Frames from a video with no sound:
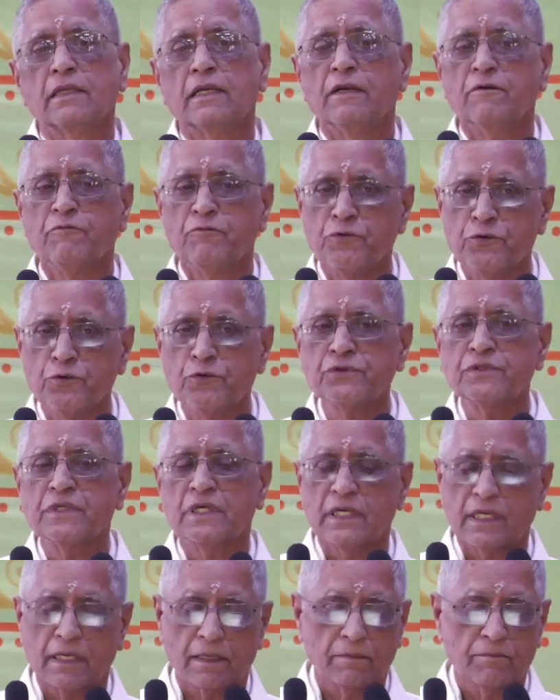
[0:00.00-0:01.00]
in
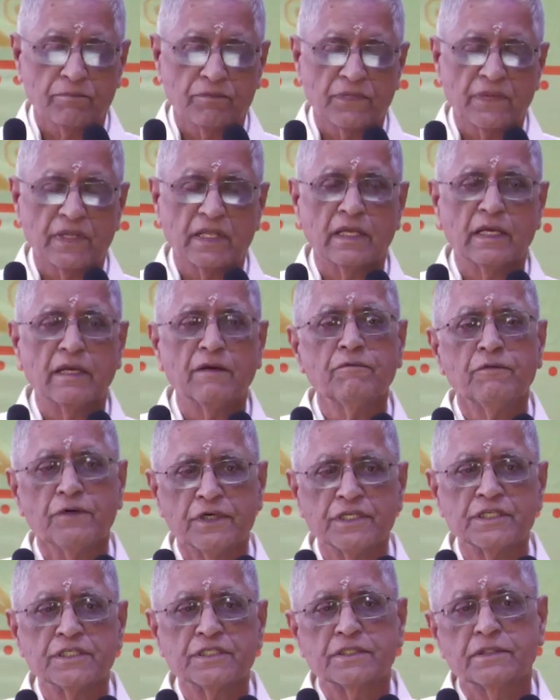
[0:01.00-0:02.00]
future, if
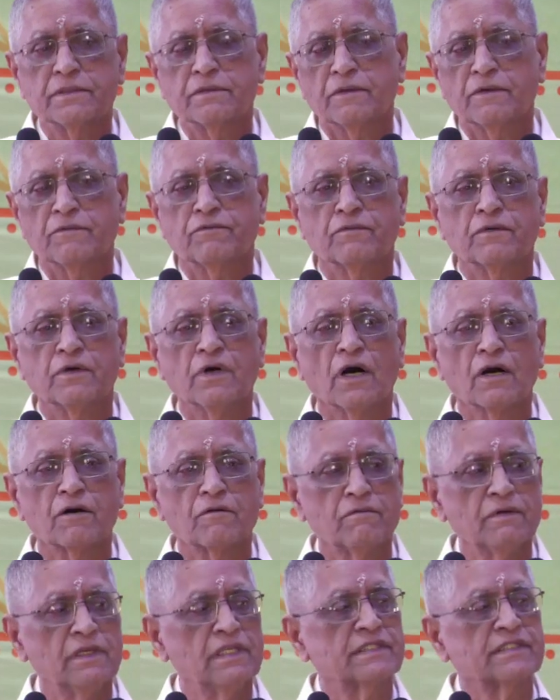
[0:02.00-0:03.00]

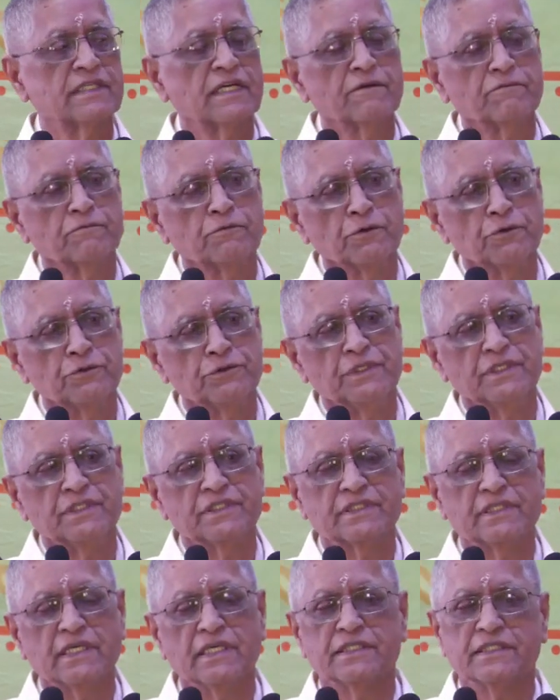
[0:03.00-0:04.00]
God wills and if Guruji
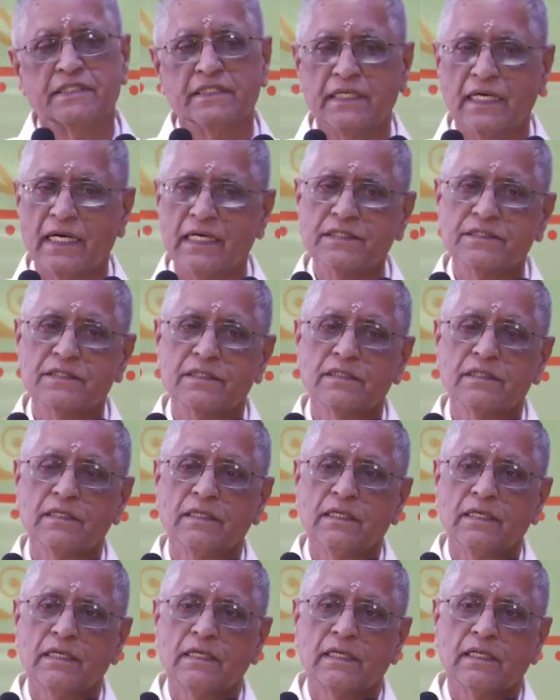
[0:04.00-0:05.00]
says yes,
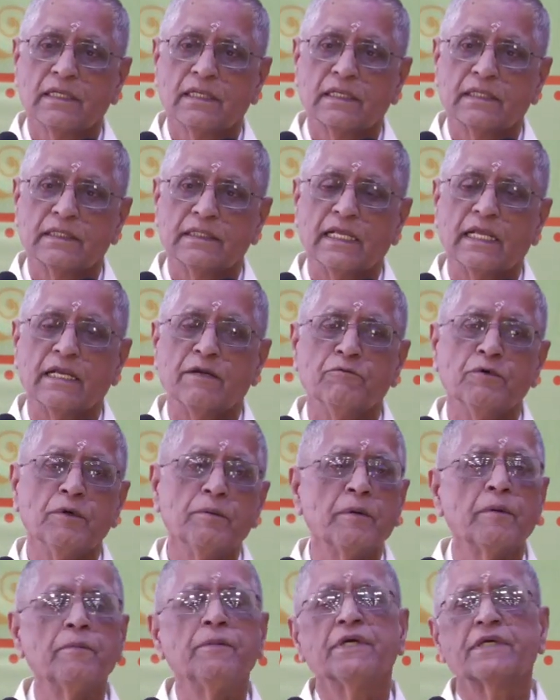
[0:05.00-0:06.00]
then we
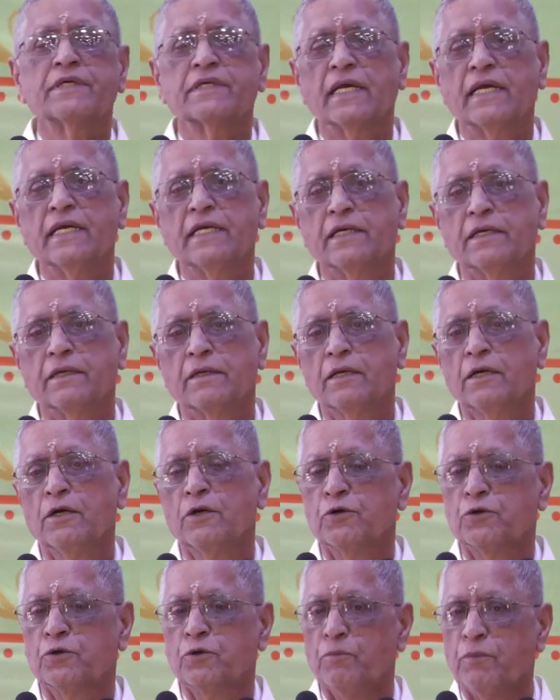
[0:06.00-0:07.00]
will be trying
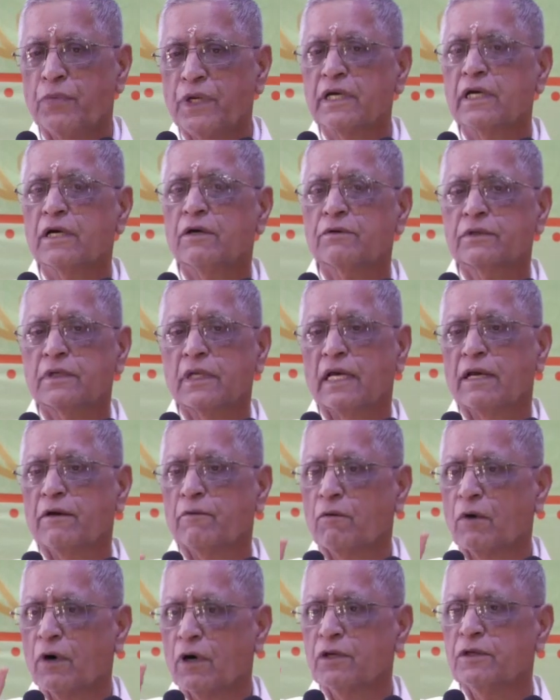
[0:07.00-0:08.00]
to bring out a
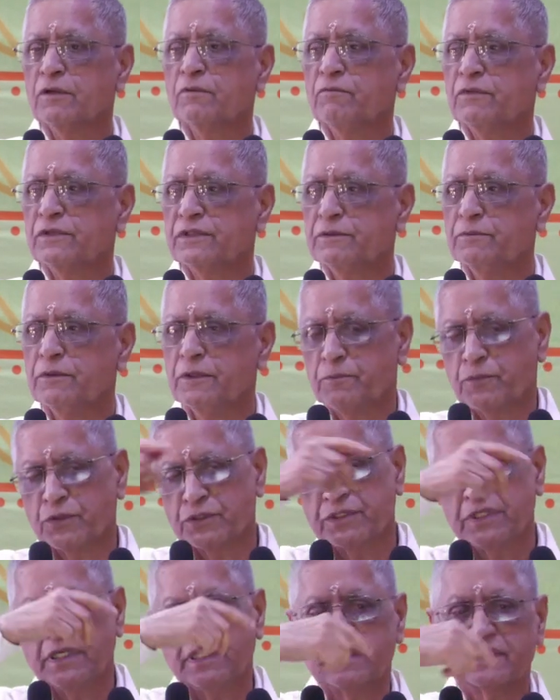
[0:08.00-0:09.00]
volume with the
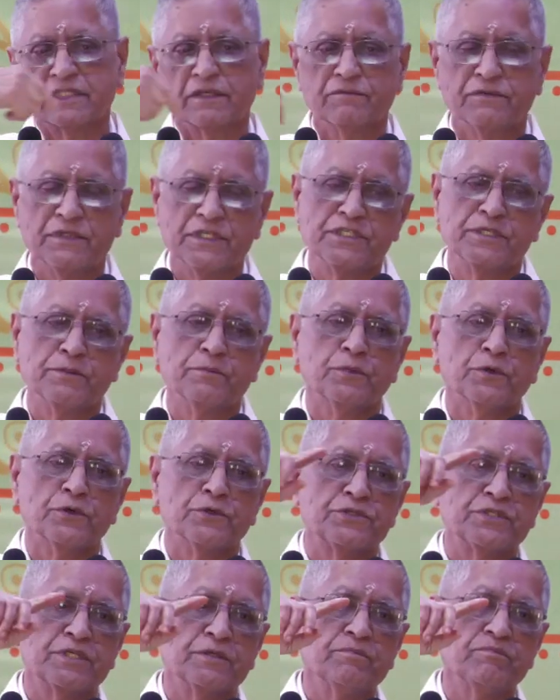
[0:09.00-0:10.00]
proceedings of this
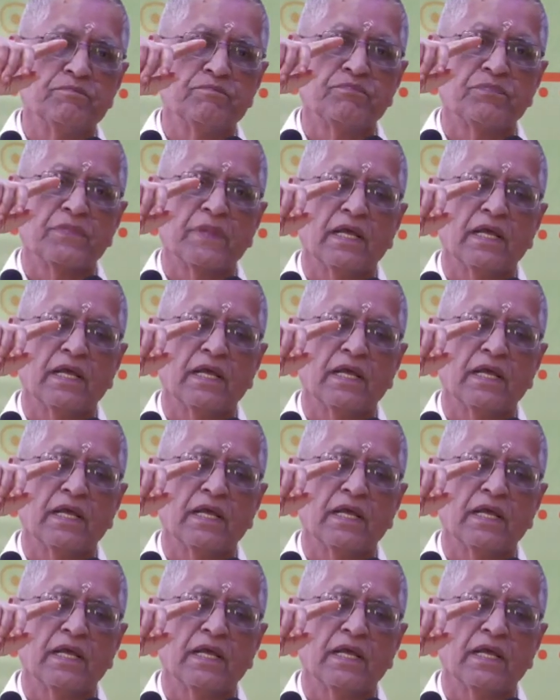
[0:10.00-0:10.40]
symposium,